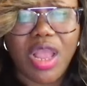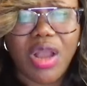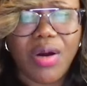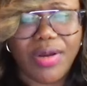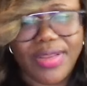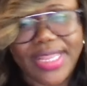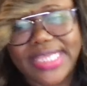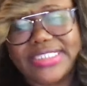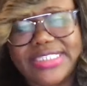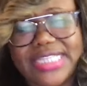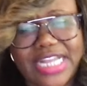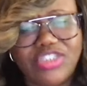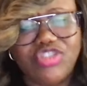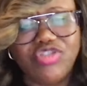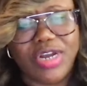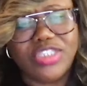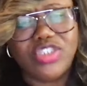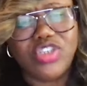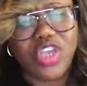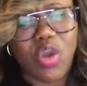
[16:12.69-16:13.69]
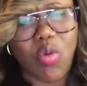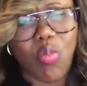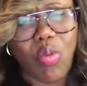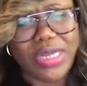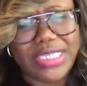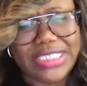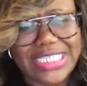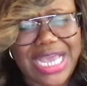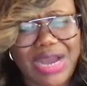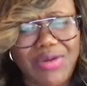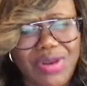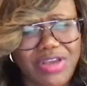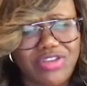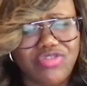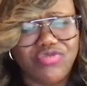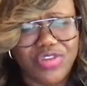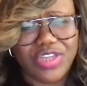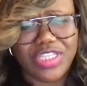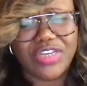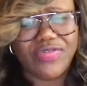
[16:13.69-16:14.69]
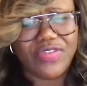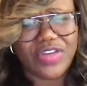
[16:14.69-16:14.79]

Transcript: Oh, that's not true. I took it one time when I was really,